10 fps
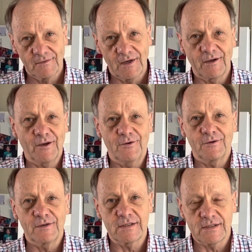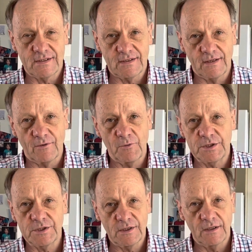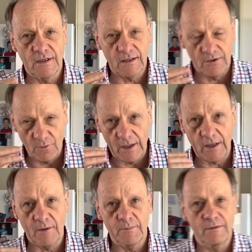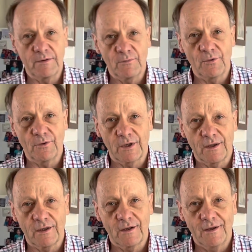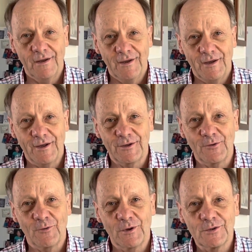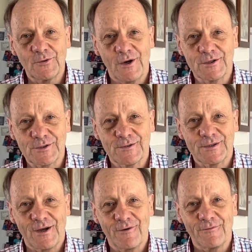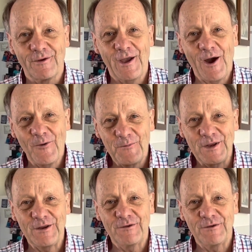I know it's a question that you wake up every morning and you want to ask yourself how many